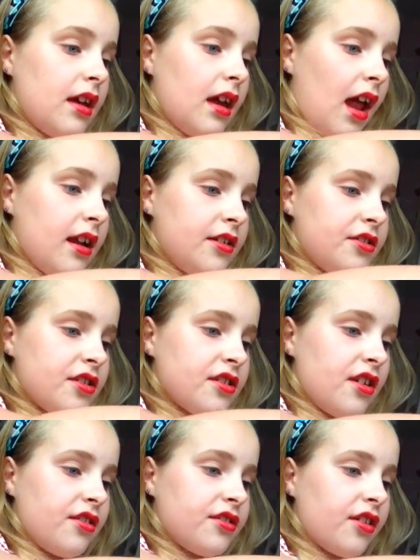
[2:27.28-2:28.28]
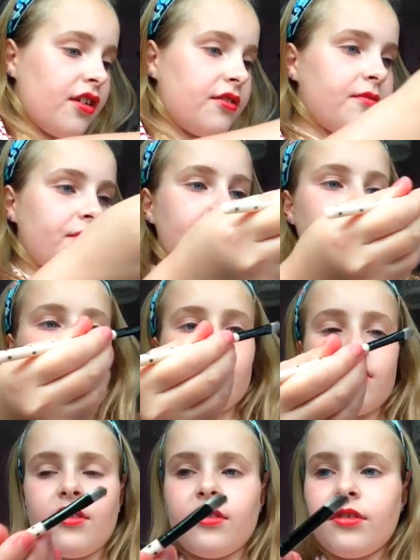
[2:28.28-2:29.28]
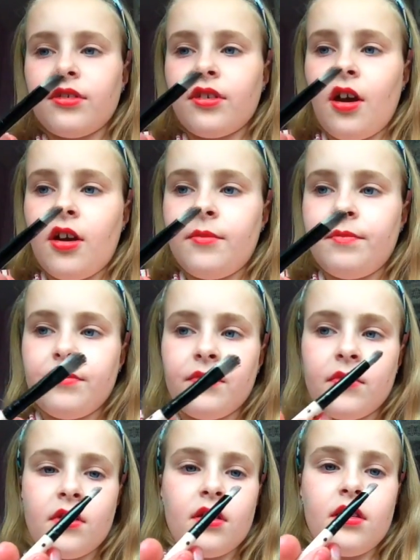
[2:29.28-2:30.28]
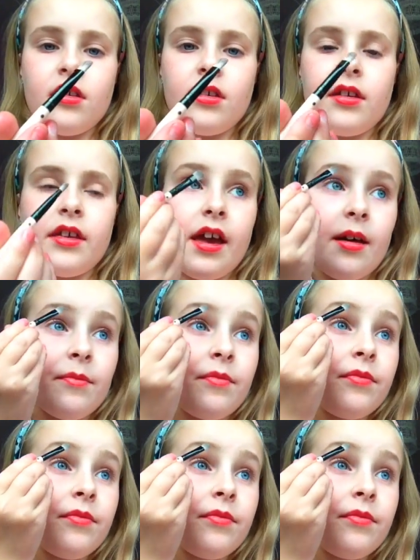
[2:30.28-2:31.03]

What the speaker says: And it just looks good. So, yeah.